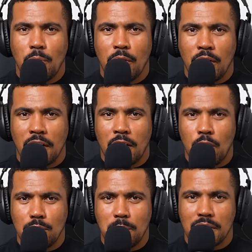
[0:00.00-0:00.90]
we're going to
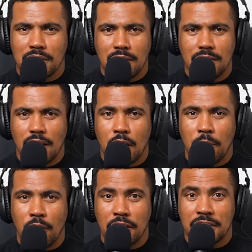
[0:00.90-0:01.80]
go to Bristol and
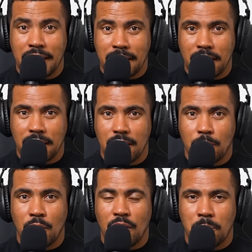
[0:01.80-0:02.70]
we're going to settle it.
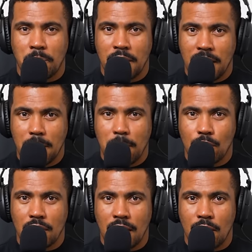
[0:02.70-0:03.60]
We're going to yes. turn the
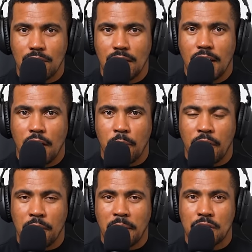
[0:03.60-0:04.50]
boat around and we're
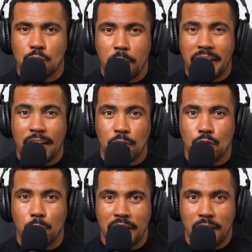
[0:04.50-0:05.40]
going to make sure we get
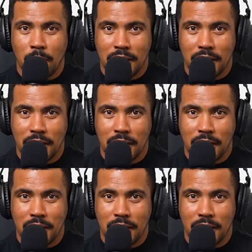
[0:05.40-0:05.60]
onto the winning